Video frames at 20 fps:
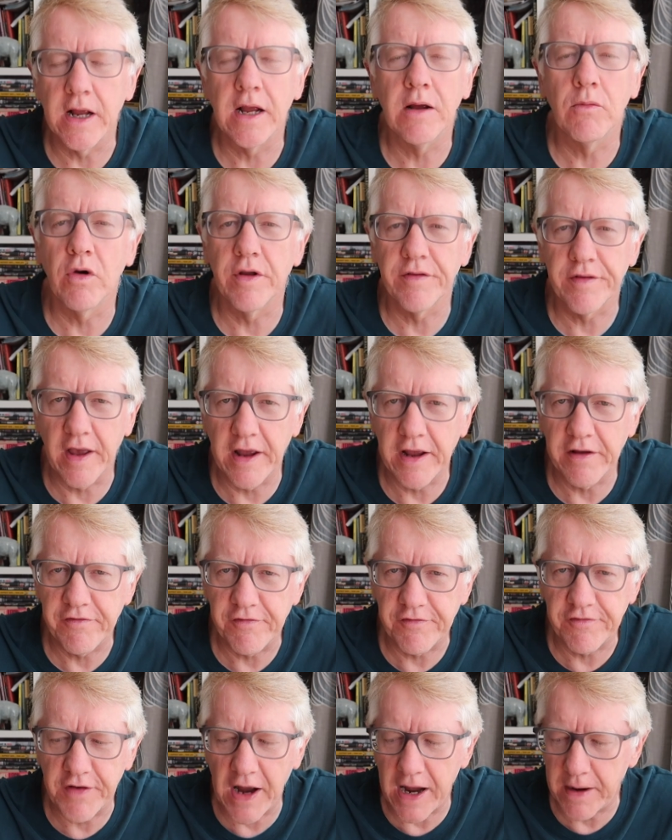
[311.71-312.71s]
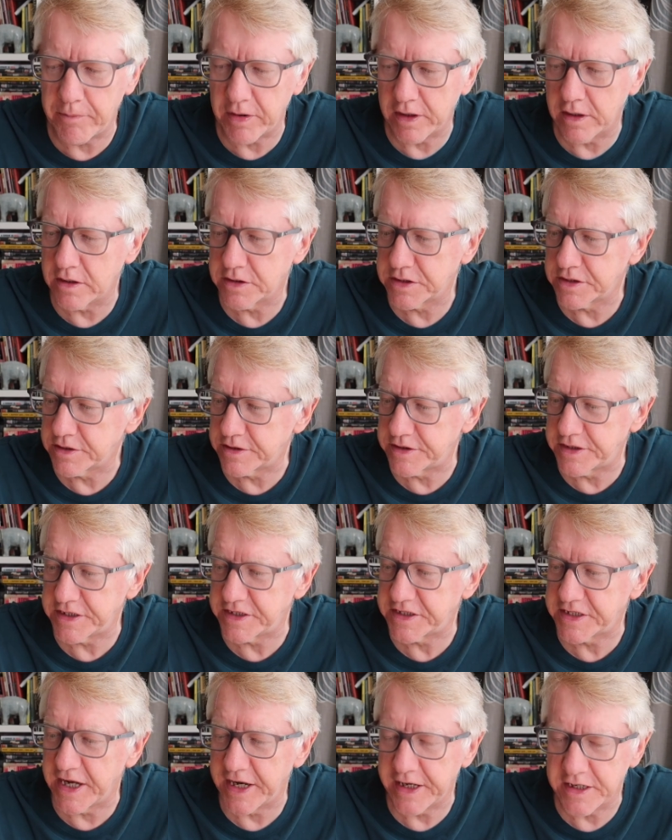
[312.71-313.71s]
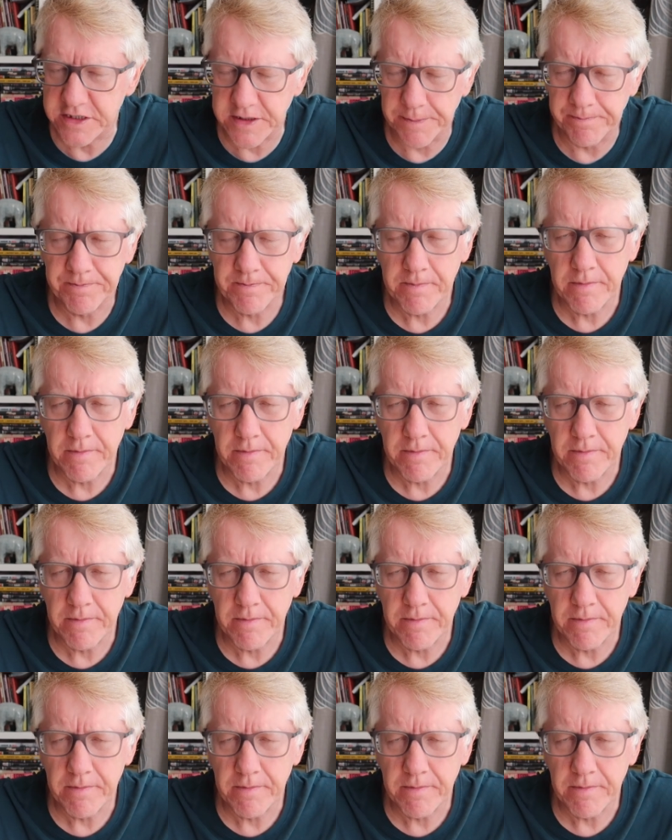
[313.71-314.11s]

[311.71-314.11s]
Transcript: It was a fabulous descent.